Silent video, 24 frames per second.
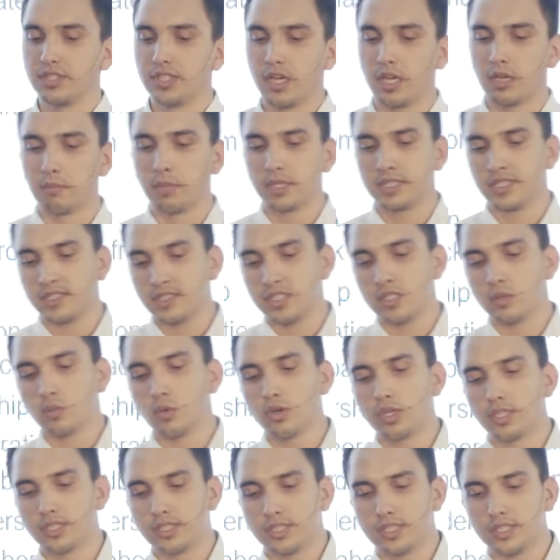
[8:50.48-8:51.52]
done. But still,
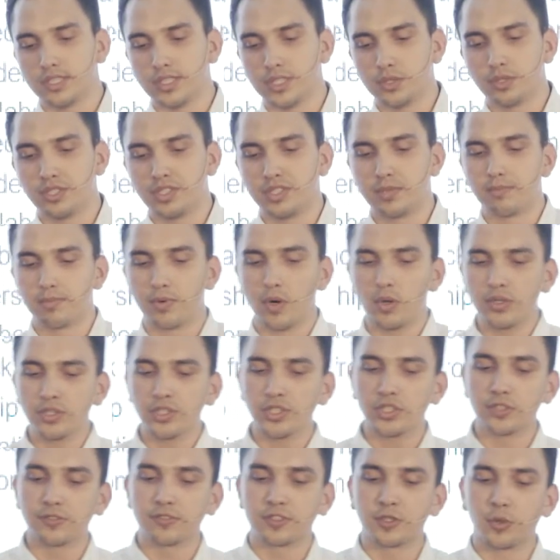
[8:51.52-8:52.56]
what is it? So it's the
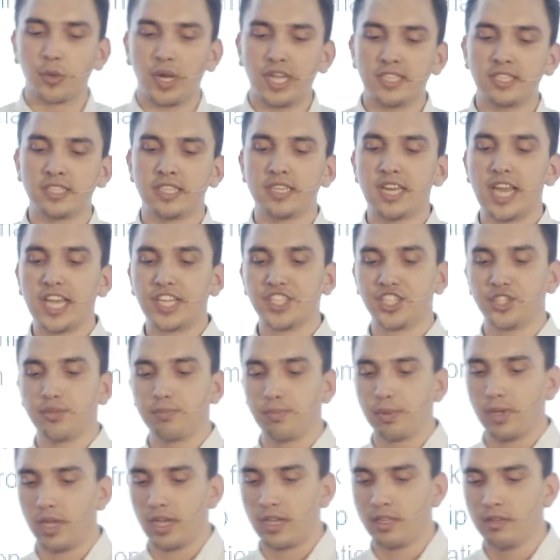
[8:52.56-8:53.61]
process of creating an action
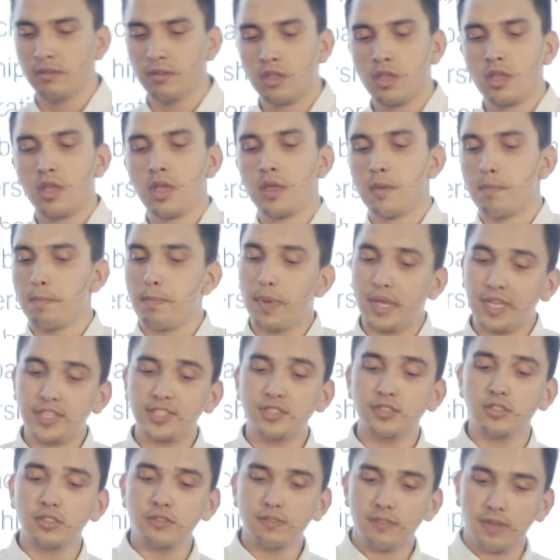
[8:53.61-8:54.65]
plan
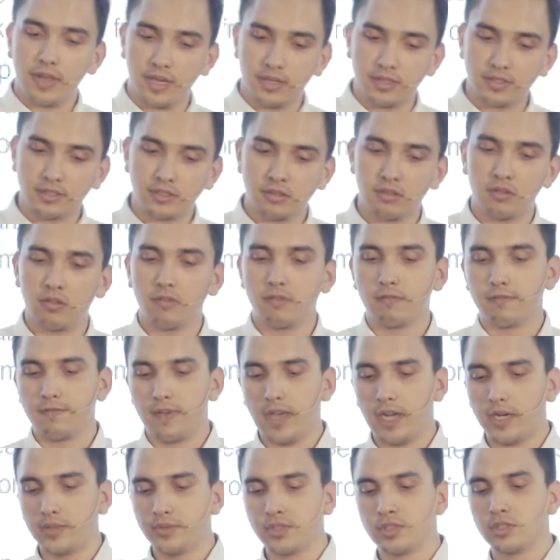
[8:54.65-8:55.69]
based on awareness,
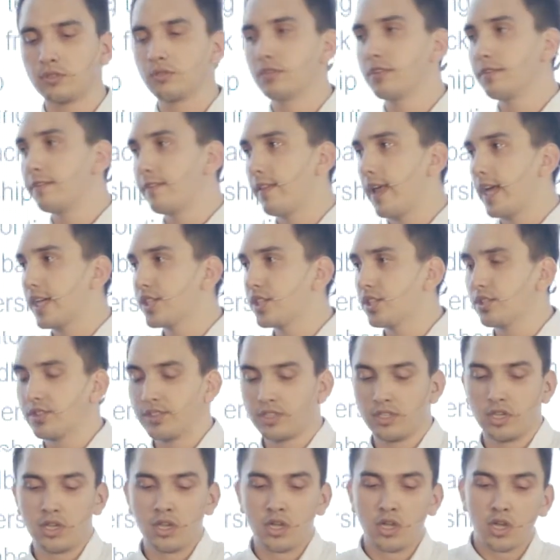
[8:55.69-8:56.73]
values,
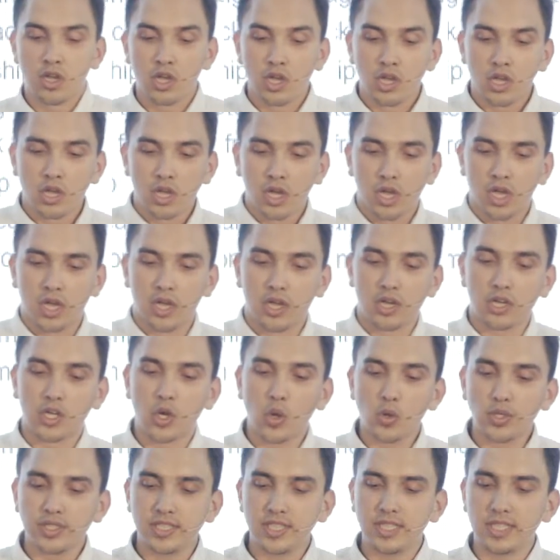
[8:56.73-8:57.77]
reflections,
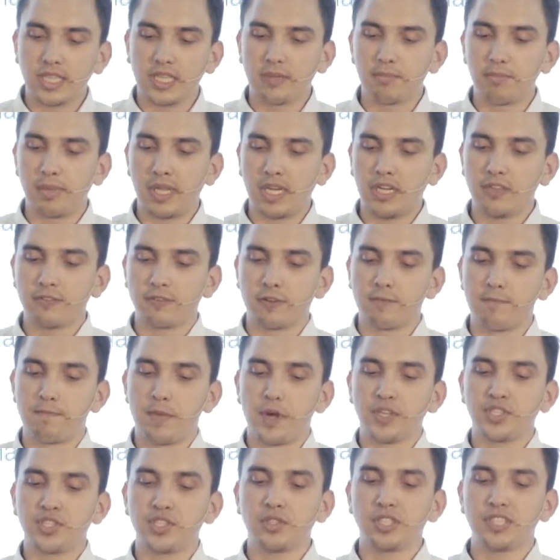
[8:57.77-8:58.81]
goal setting and planning for
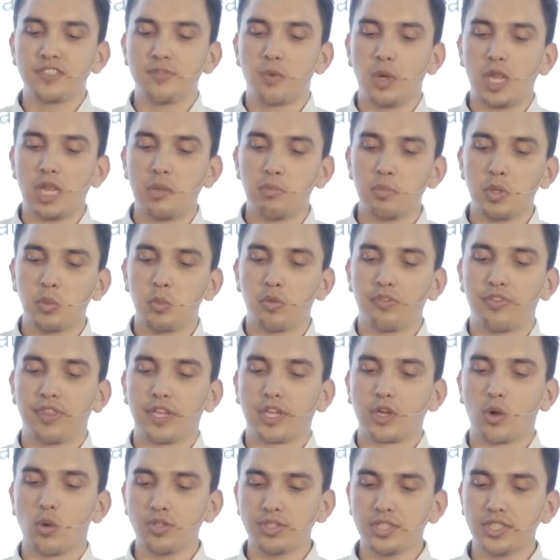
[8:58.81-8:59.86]
personal development with the
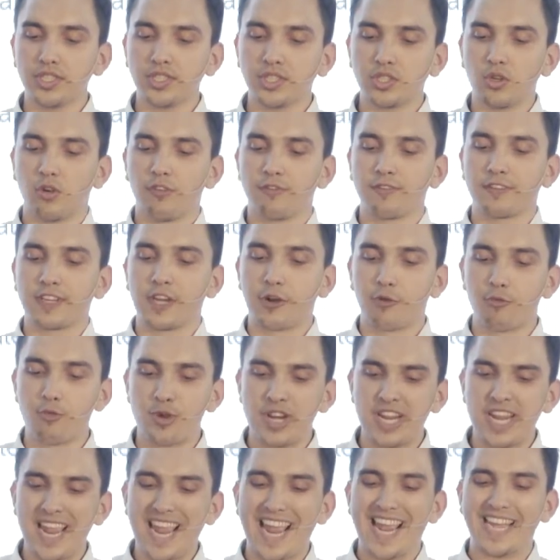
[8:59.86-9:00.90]
context of
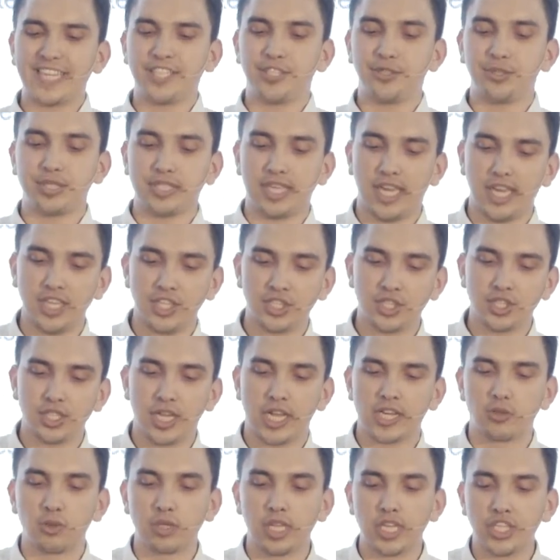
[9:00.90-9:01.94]
career, education,
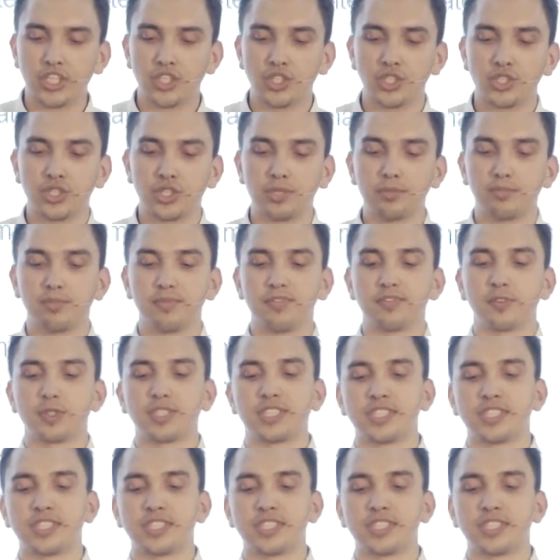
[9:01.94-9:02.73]
and relationship for